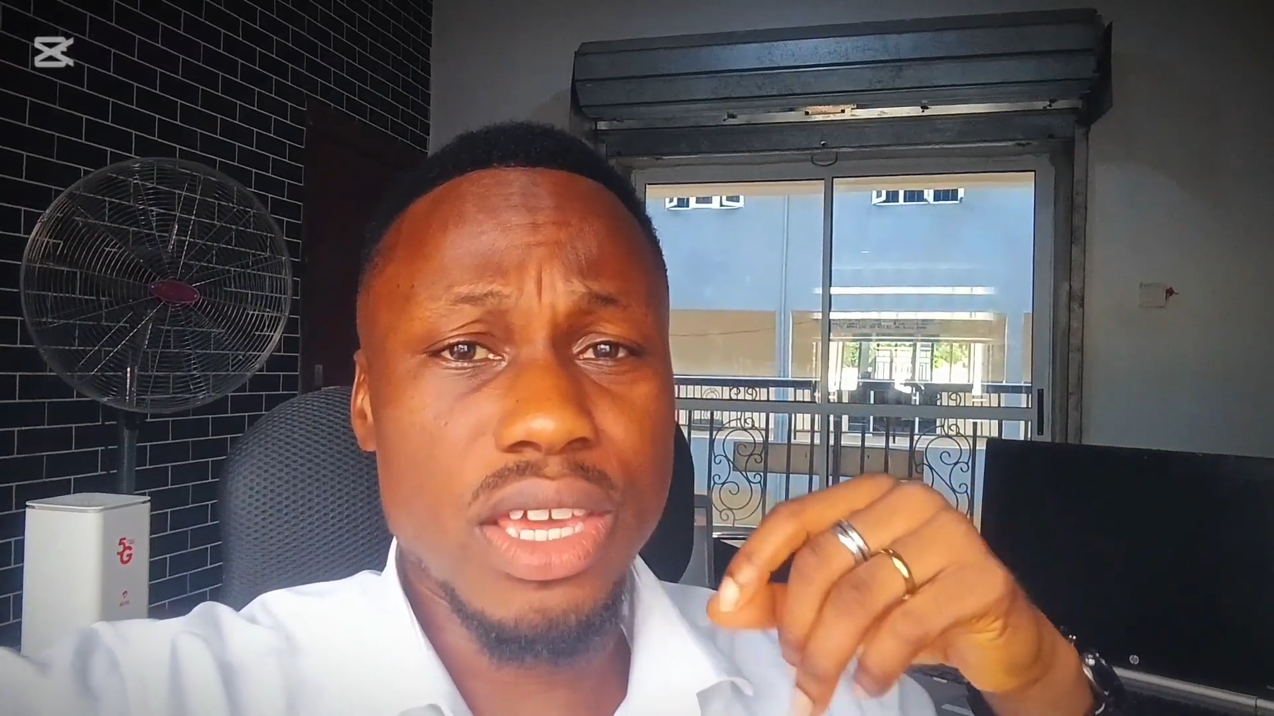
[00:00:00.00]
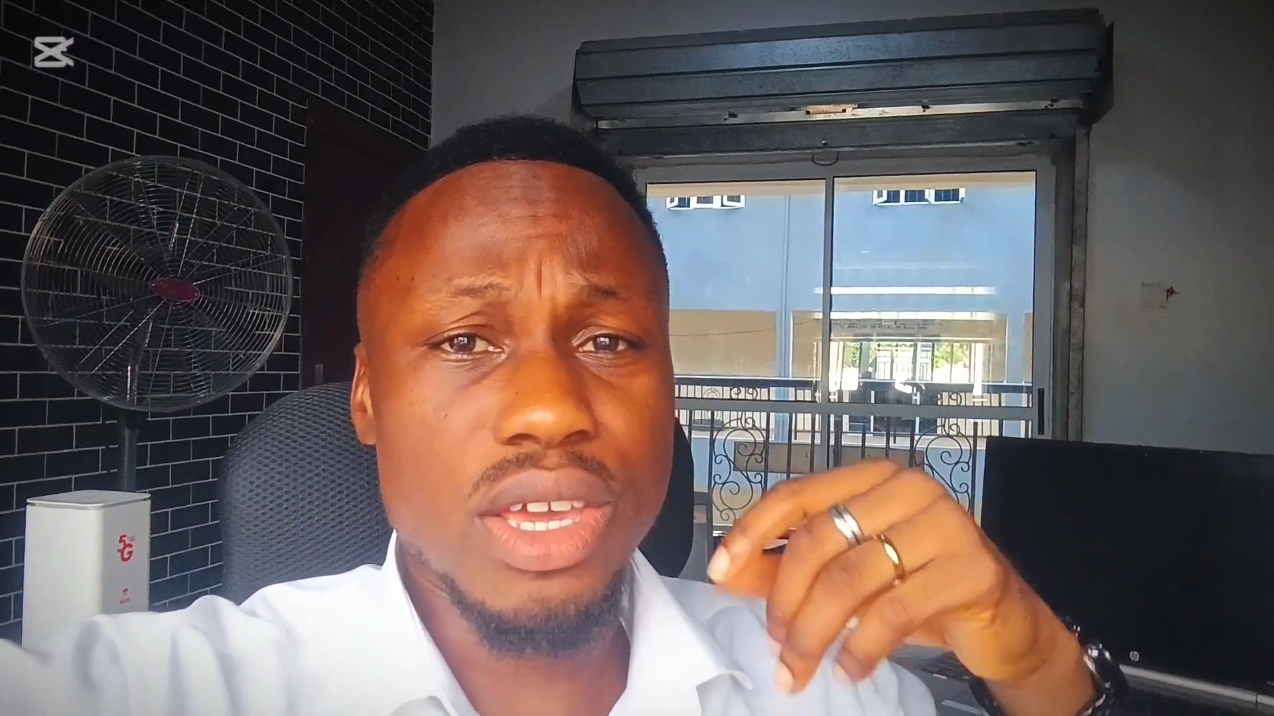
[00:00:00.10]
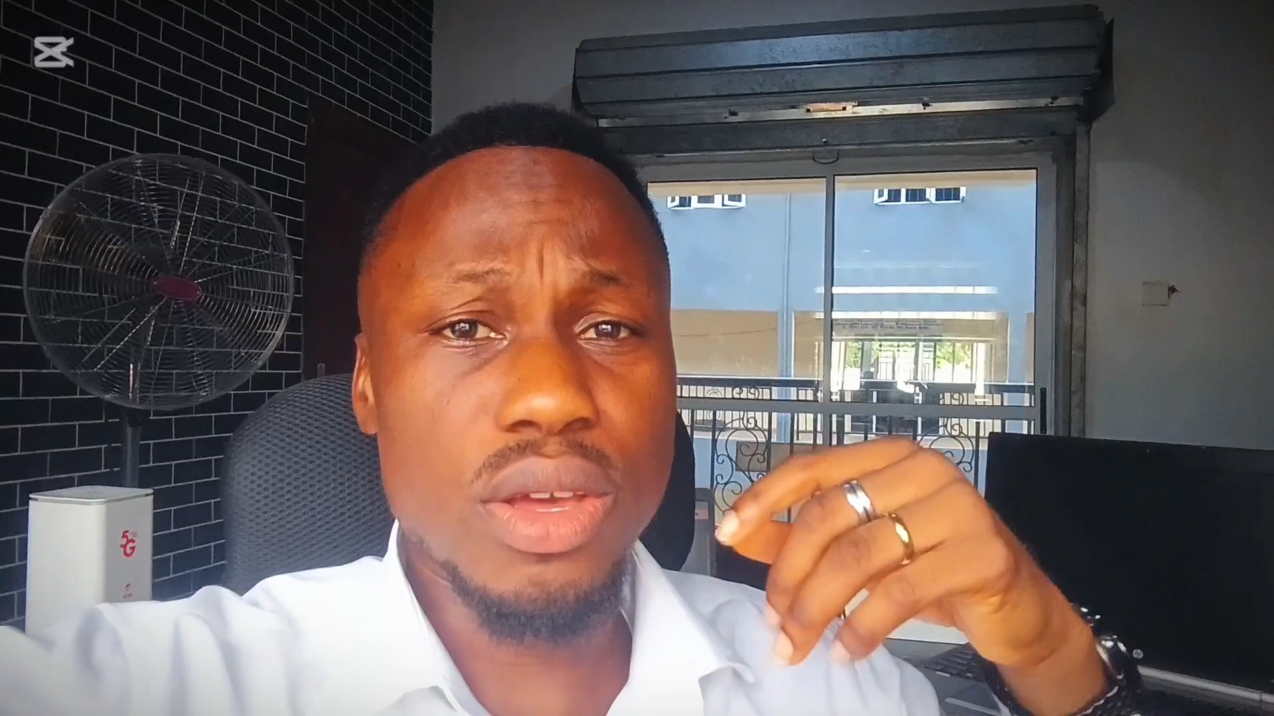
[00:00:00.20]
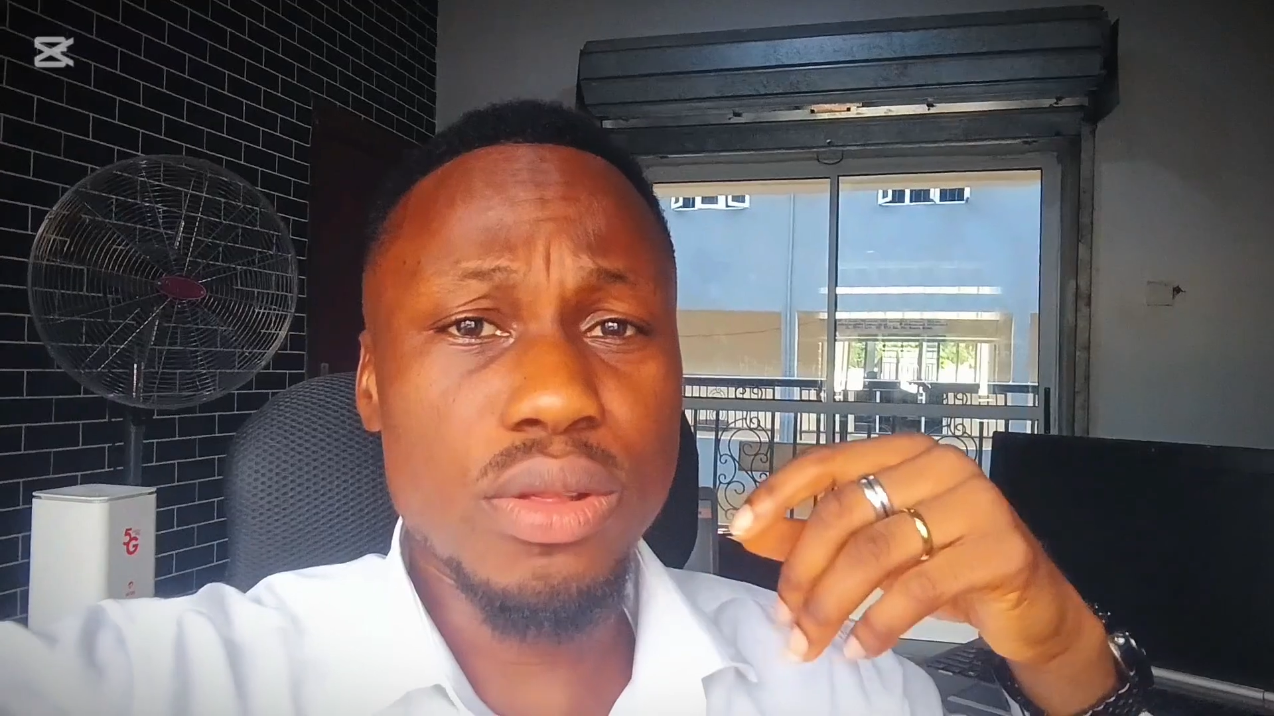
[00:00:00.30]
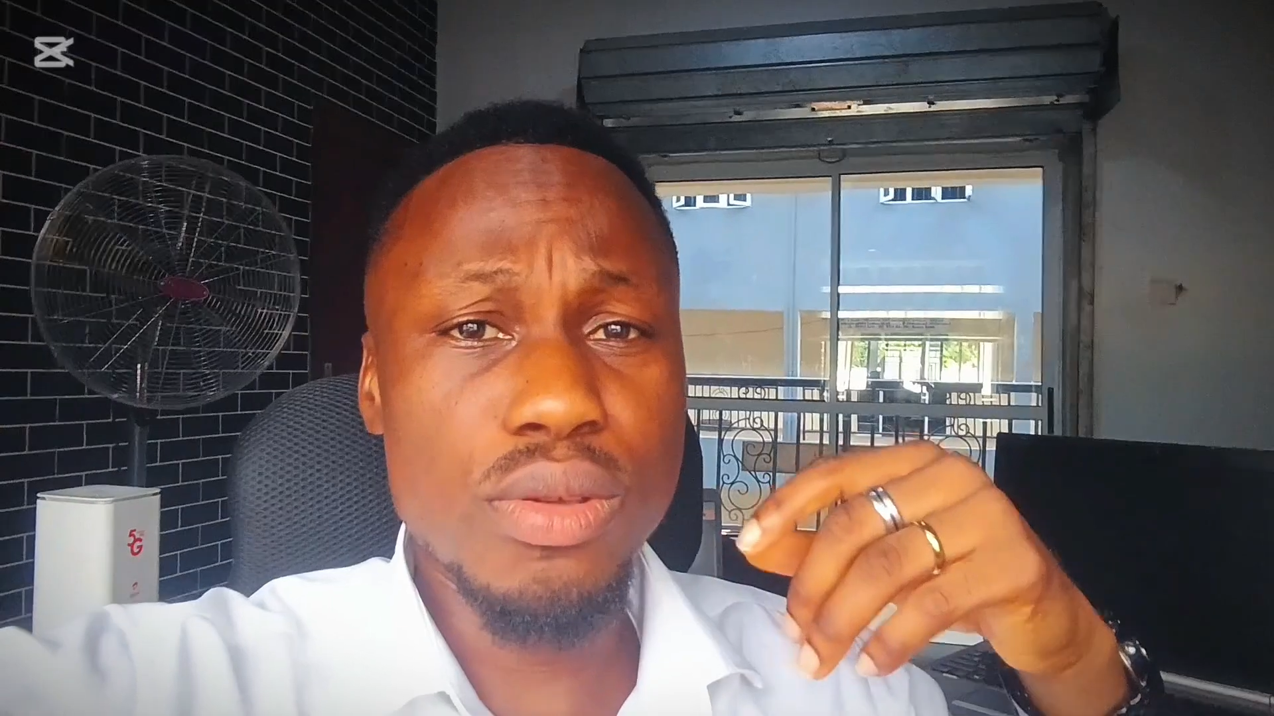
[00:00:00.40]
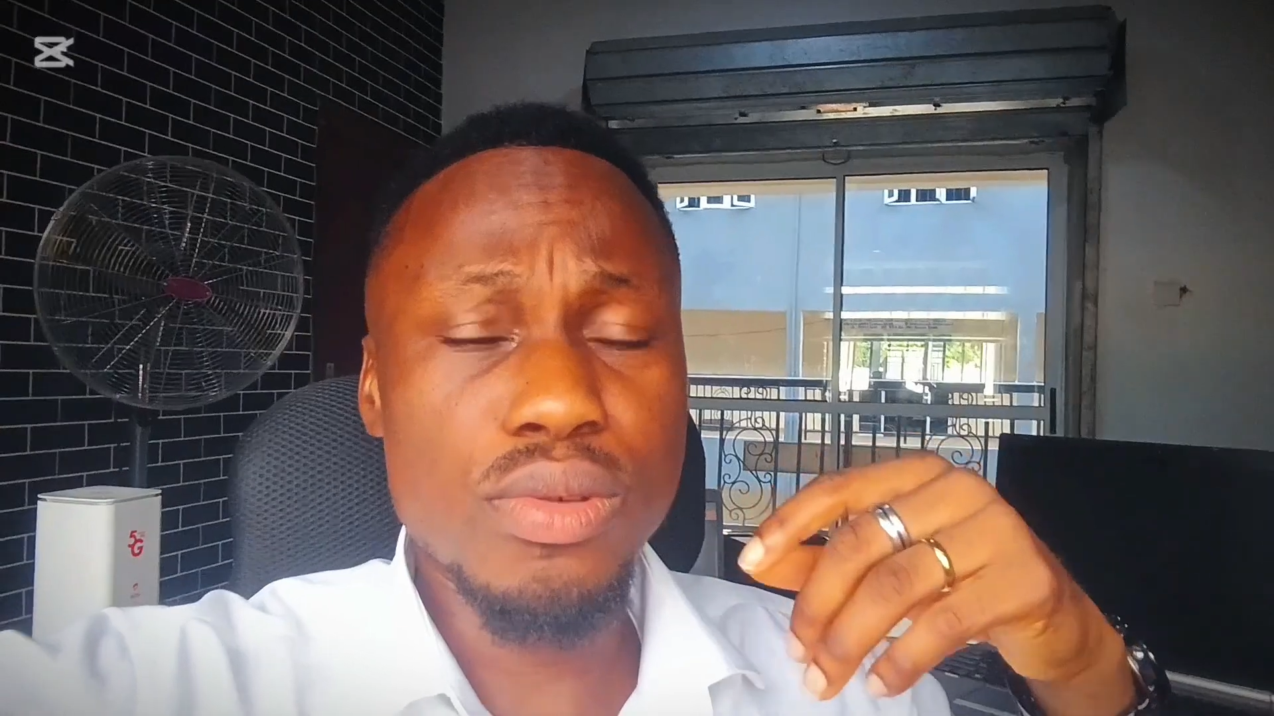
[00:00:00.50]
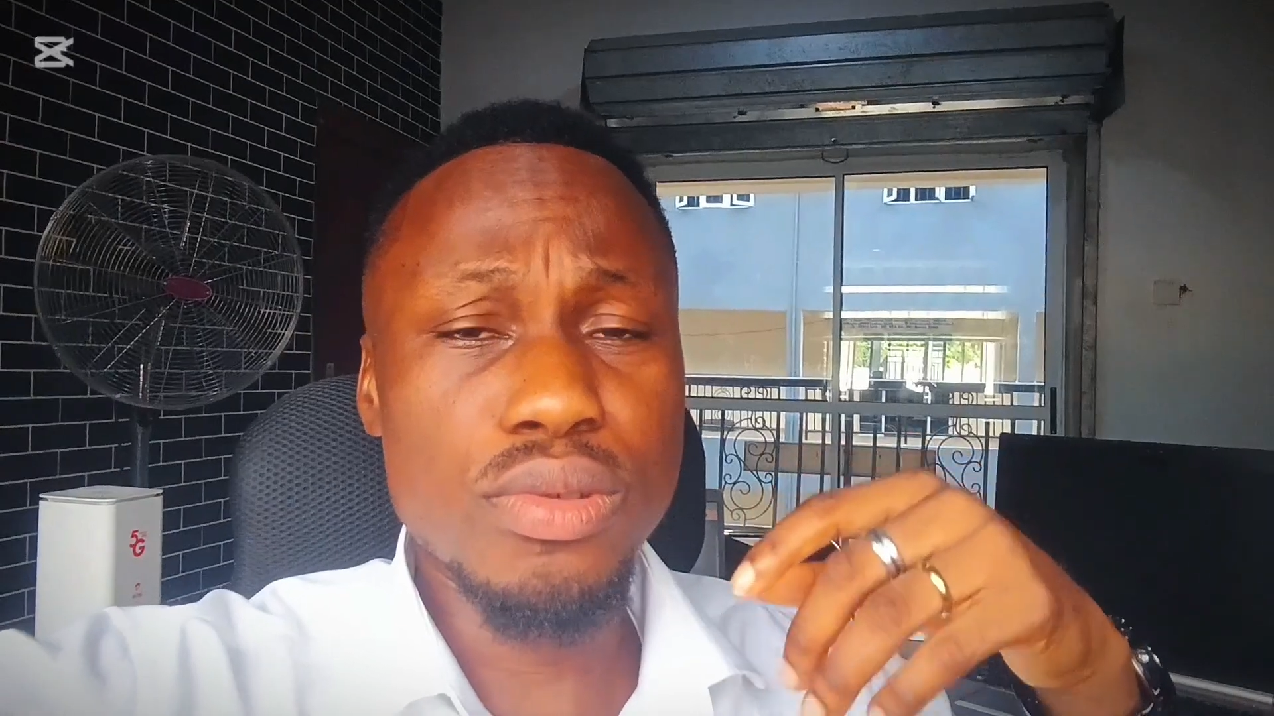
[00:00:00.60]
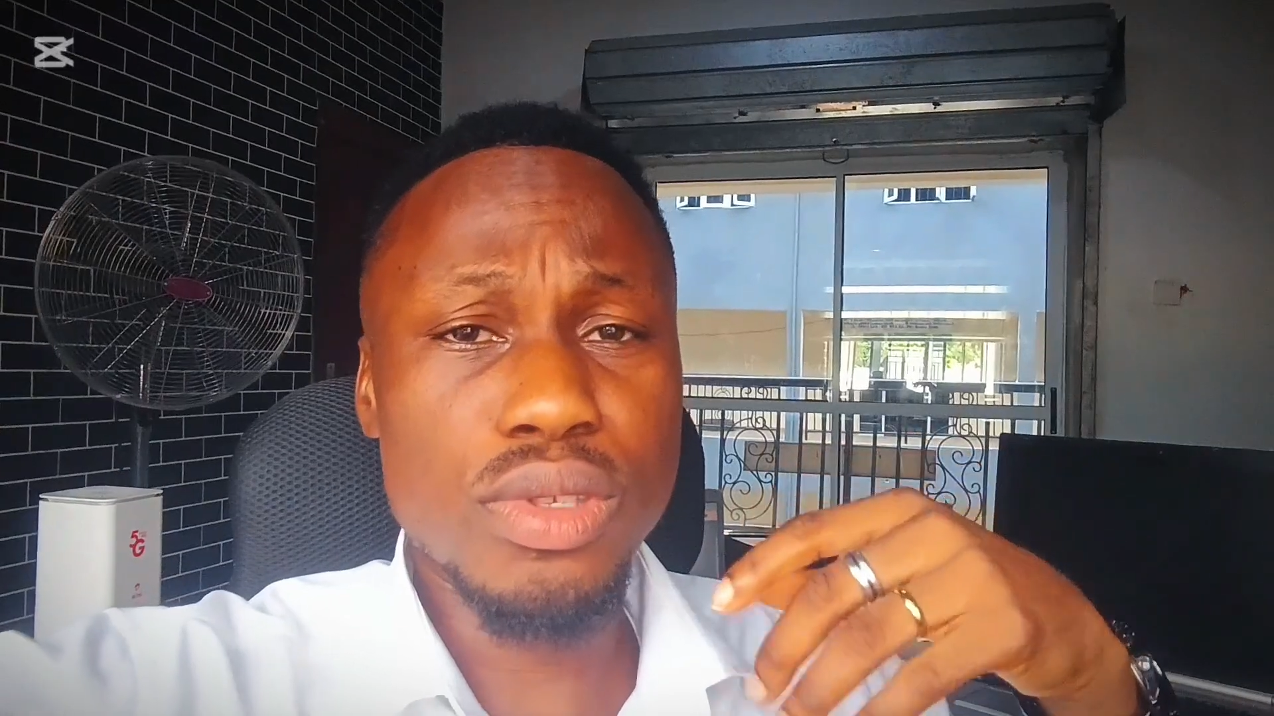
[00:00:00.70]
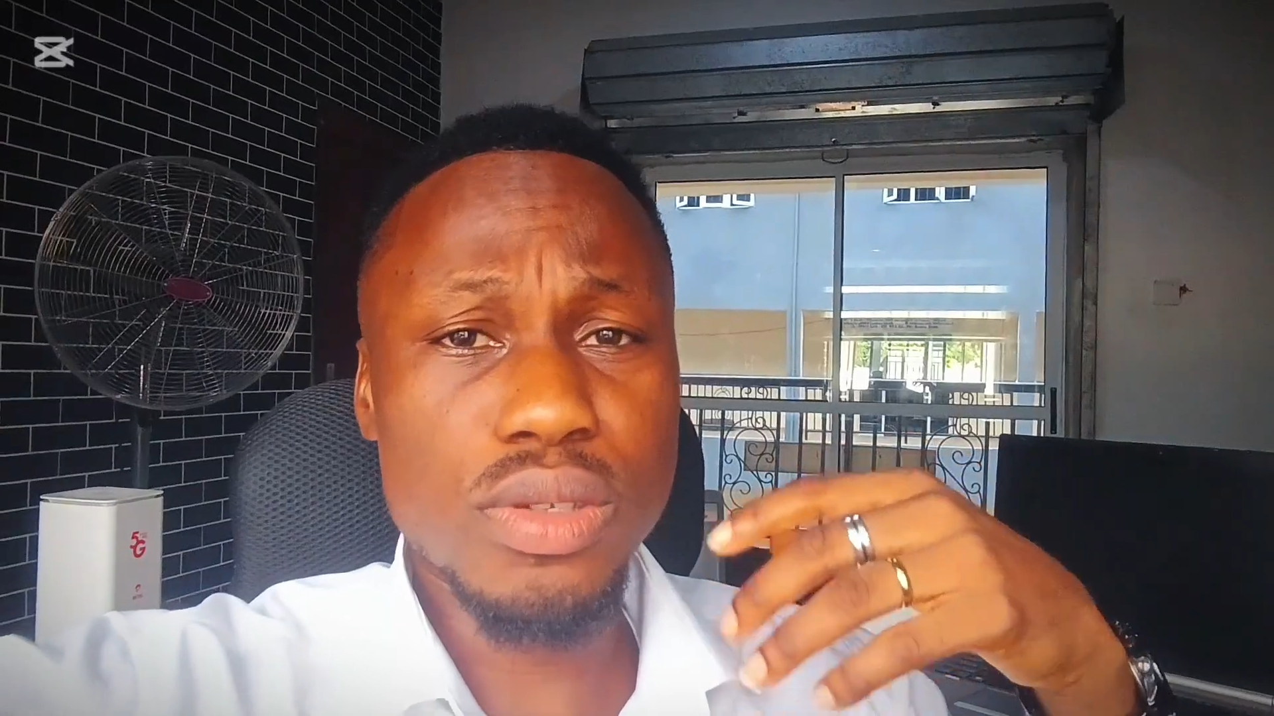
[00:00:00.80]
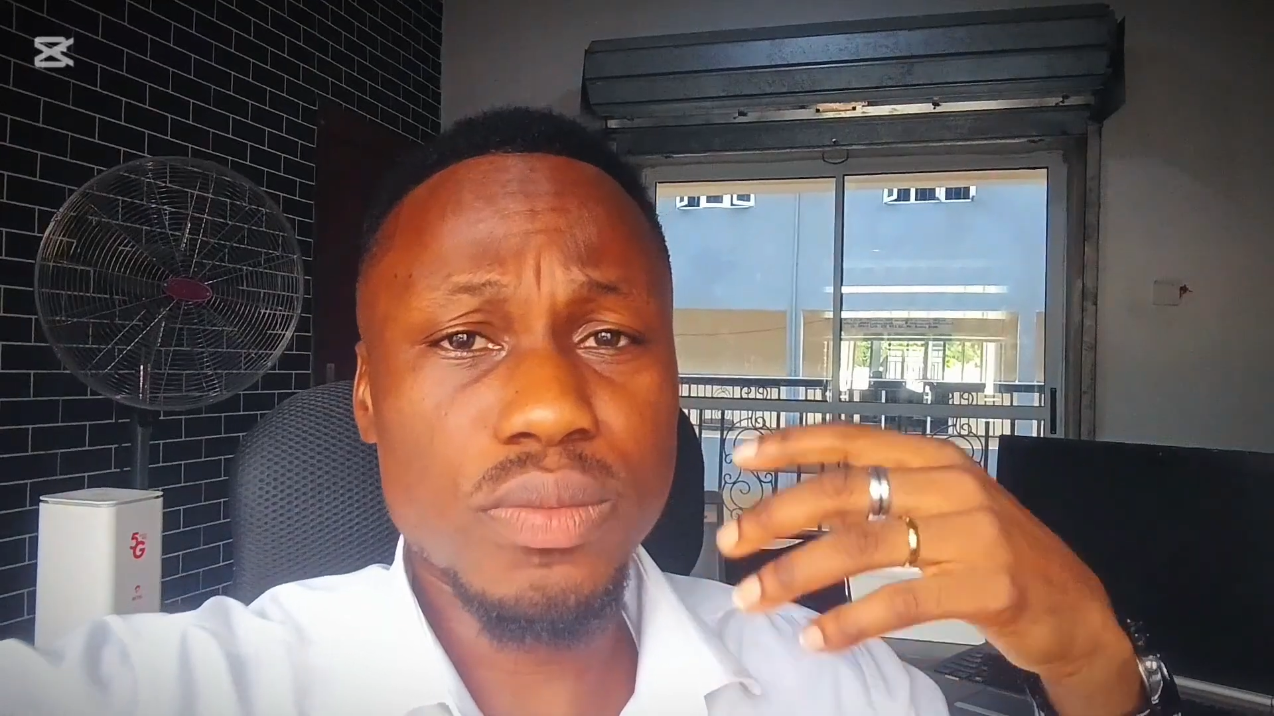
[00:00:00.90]

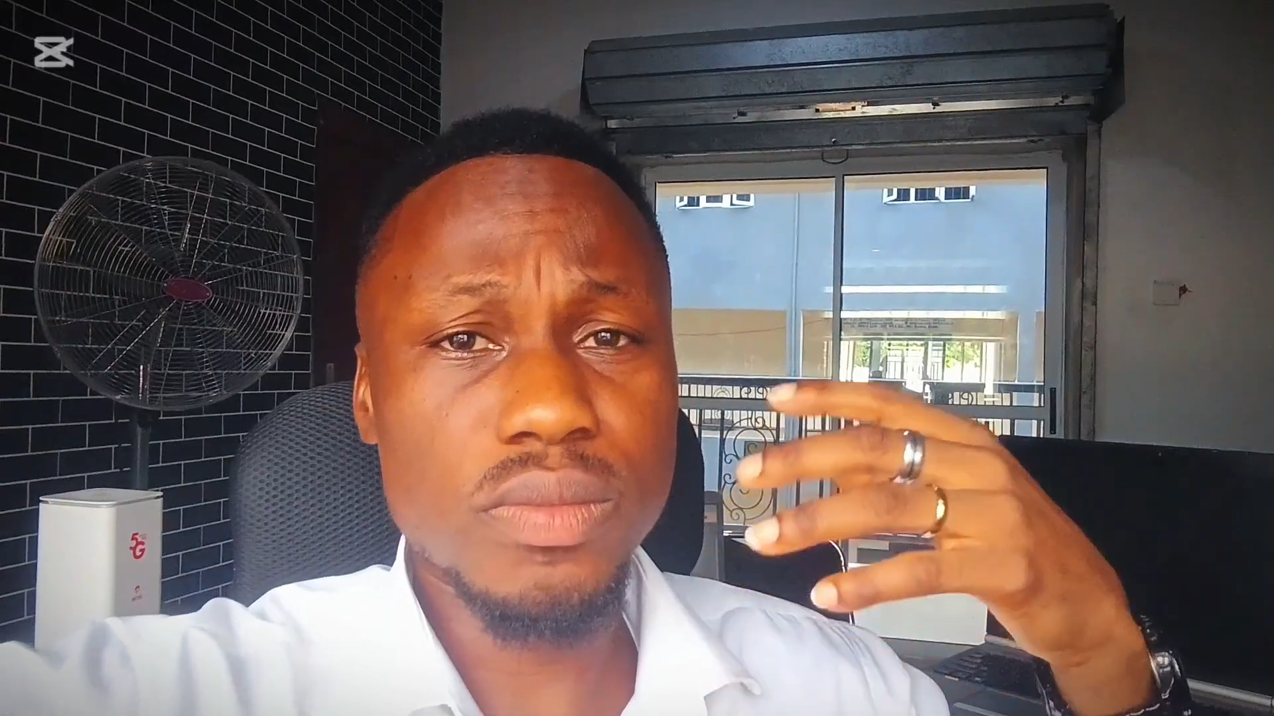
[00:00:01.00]
includes